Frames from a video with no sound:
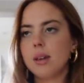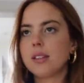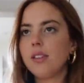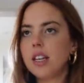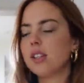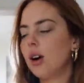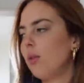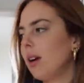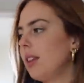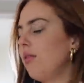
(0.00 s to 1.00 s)
Because if I
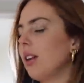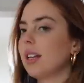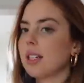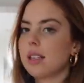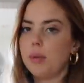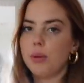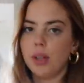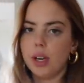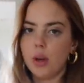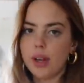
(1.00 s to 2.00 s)
don't, I feel like that's gonna be
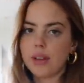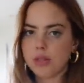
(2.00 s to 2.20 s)
really annoying.